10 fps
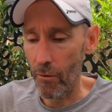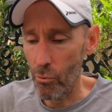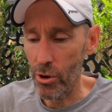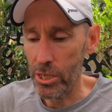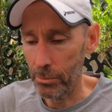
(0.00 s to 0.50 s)
a
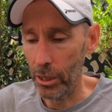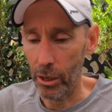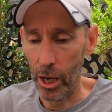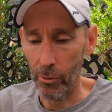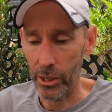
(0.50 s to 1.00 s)
reasonably
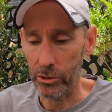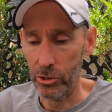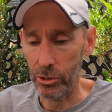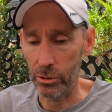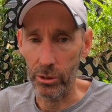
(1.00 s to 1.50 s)
lightweight
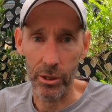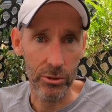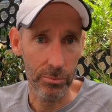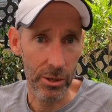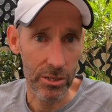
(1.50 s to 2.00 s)
shoe,
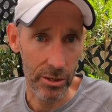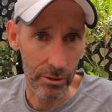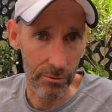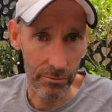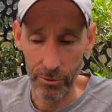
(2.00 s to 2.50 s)

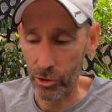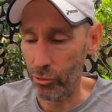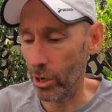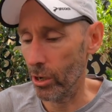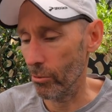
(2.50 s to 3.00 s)
especially for a
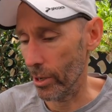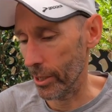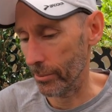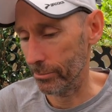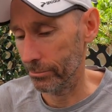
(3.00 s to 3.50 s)
trail
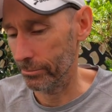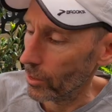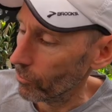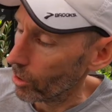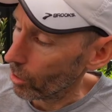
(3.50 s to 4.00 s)
runner.
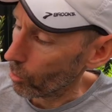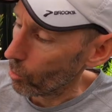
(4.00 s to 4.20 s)
They've got